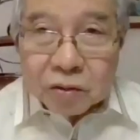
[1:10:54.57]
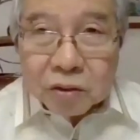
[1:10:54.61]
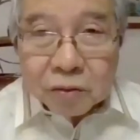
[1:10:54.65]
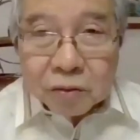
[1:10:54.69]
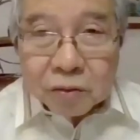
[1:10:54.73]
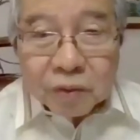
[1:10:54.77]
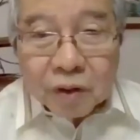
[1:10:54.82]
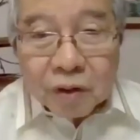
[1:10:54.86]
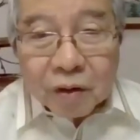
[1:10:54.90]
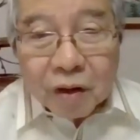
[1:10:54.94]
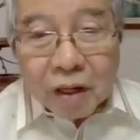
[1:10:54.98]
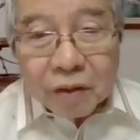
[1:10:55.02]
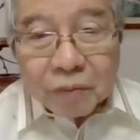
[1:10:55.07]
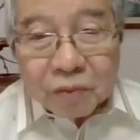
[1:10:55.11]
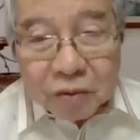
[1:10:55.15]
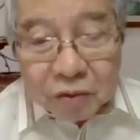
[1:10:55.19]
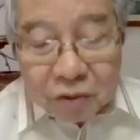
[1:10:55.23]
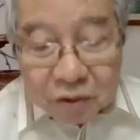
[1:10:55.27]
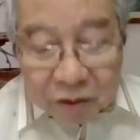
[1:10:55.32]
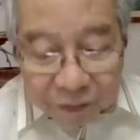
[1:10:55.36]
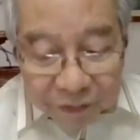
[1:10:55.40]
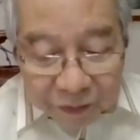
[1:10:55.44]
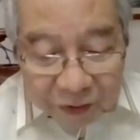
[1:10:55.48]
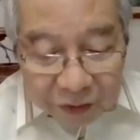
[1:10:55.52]
subscribe
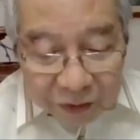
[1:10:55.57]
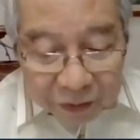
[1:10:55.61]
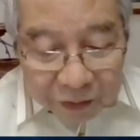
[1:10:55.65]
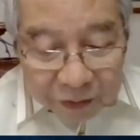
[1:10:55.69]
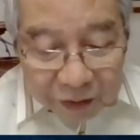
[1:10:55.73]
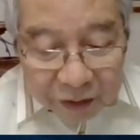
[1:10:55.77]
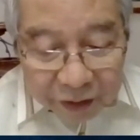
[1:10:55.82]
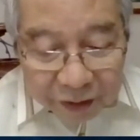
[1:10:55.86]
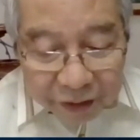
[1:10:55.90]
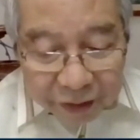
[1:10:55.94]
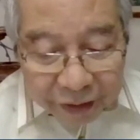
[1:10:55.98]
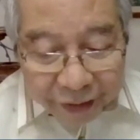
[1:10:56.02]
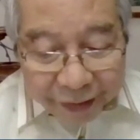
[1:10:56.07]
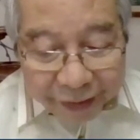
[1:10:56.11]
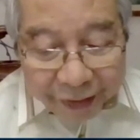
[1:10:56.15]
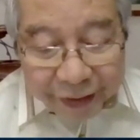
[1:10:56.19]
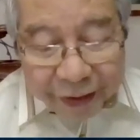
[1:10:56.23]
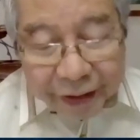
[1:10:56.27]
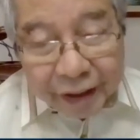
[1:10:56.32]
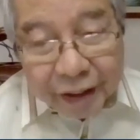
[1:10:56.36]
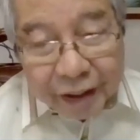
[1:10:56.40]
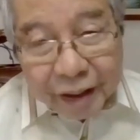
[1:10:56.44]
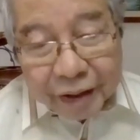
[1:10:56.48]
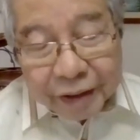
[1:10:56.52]
to the view that
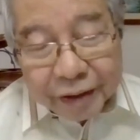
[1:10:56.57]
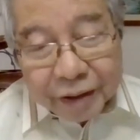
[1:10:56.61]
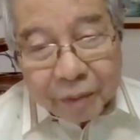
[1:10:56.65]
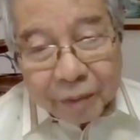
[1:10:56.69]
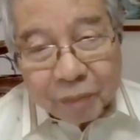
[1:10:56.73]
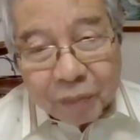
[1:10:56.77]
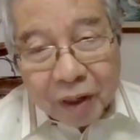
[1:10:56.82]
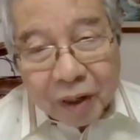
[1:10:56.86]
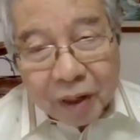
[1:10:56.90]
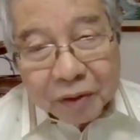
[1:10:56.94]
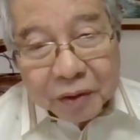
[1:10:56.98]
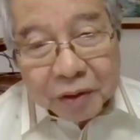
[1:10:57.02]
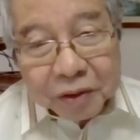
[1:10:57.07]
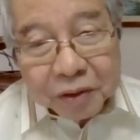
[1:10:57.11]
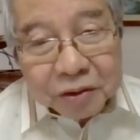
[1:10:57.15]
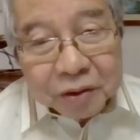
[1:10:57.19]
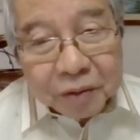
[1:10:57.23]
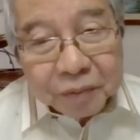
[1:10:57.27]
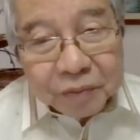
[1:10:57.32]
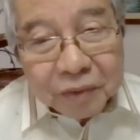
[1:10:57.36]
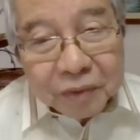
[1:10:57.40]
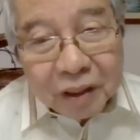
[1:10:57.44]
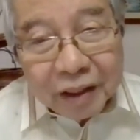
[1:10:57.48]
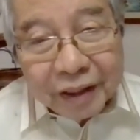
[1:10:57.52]
the
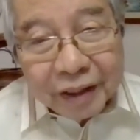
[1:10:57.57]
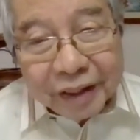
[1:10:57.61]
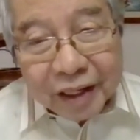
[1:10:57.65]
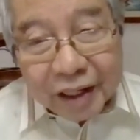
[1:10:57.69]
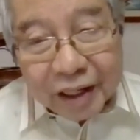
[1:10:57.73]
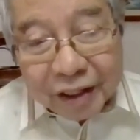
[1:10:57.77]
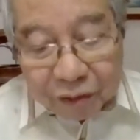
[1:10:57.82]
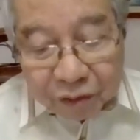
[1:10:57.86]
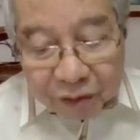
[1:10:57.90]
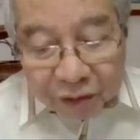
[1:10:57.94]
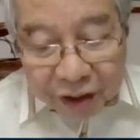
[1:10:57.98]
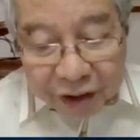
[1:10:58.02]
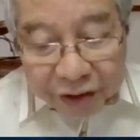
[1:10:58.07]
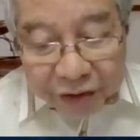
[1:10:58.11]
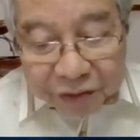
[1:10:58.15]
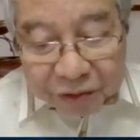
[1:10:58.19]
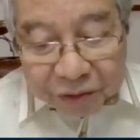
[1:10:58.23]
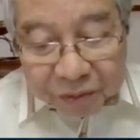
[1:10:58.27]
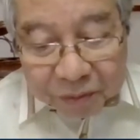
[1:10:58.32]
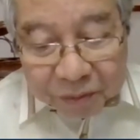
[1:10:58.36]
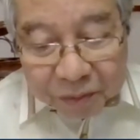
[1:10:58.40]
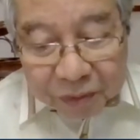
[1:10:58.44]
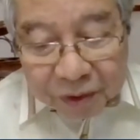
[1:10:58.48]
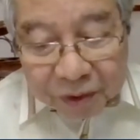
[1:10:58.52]
powers of the Legal
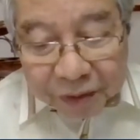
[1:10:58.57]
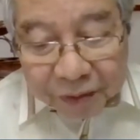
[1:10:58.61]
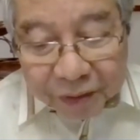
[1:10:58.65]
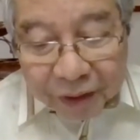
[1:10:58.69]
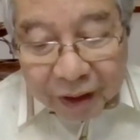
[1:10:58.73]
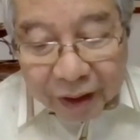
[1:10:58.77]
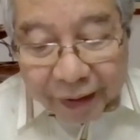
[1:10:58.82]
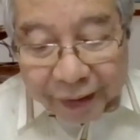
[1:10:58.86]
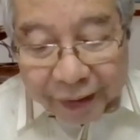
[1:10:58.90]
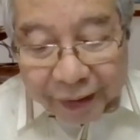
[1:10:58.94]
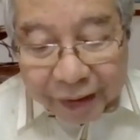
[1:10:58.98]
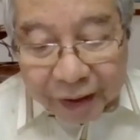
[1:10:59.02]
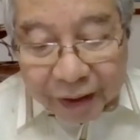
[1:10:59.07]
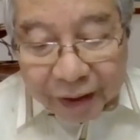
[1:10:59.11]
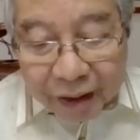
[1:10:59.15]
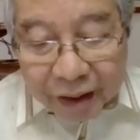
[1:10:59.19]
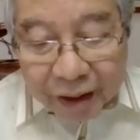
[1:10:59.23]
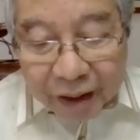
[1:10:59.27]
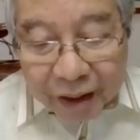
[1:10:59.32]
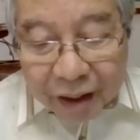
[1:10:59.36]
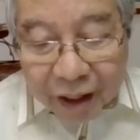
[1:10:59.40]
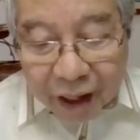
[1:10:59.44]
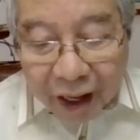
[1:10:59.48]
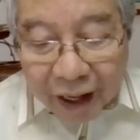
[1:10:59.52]
Education Board
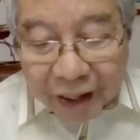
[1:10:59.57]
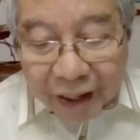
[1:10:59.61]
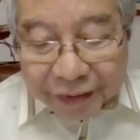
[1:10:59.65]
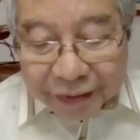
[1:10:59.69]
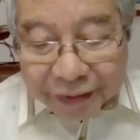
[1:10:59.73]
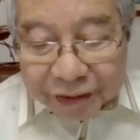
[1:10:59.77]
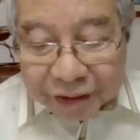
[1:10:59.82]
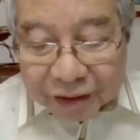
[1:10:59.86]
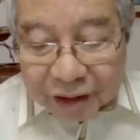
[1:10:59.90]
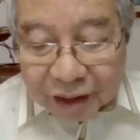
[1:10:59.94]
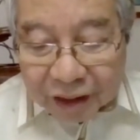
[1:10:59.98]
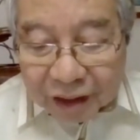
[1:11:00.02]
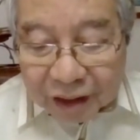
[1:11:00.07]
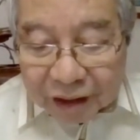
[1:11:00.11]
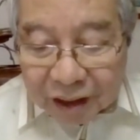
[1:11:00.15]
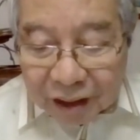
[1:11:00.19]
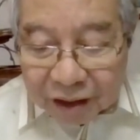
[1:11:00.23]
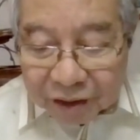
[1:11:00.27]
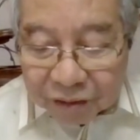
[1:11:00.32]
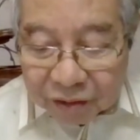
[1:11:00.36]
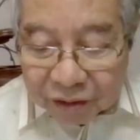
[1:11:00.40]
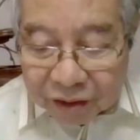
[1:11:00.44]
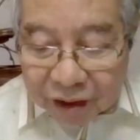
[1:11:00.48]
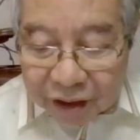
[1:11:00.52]
under the
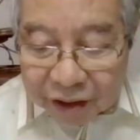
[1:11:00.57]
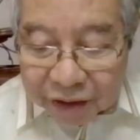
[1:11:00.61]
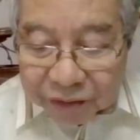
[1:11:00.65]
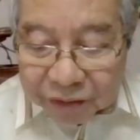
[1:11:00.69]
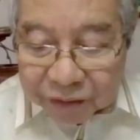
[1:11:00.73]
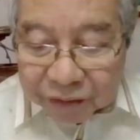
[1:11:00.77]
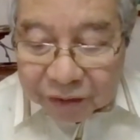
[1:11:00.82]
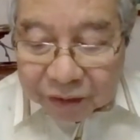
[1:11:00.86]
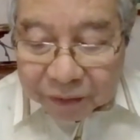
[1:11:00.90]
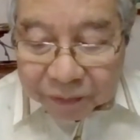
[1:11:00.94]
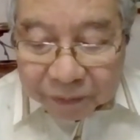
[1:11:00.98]
Legal Education